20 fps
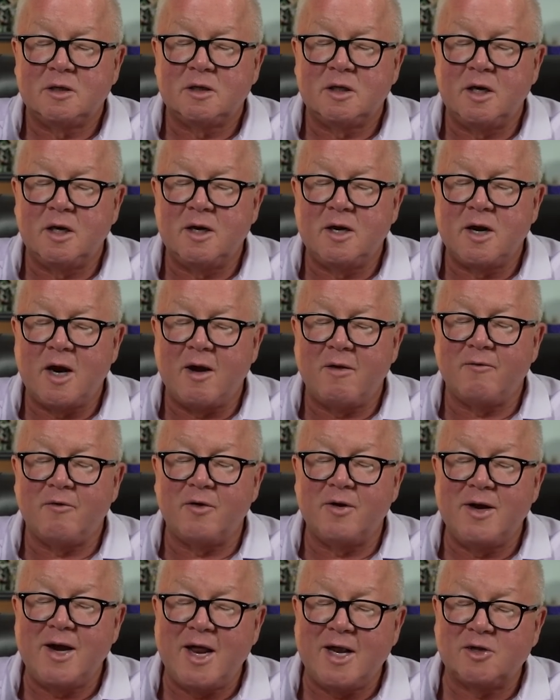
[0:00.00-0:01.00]
novel,
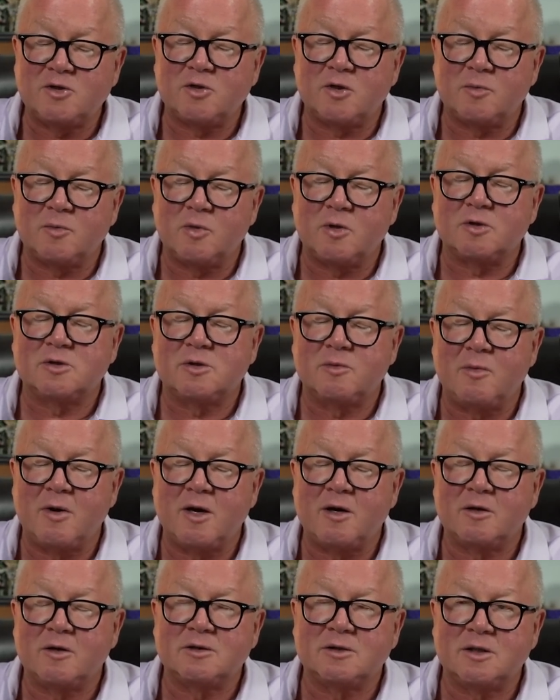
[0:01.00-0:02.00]
natural approach to
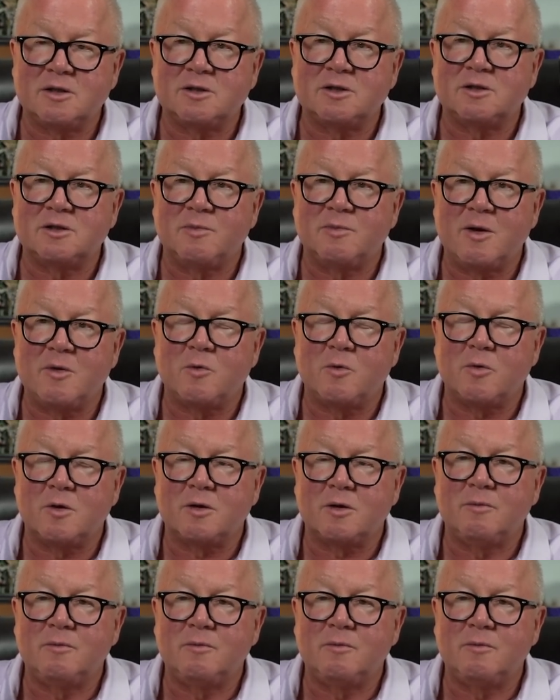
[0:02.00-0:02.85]
migraines that just might work.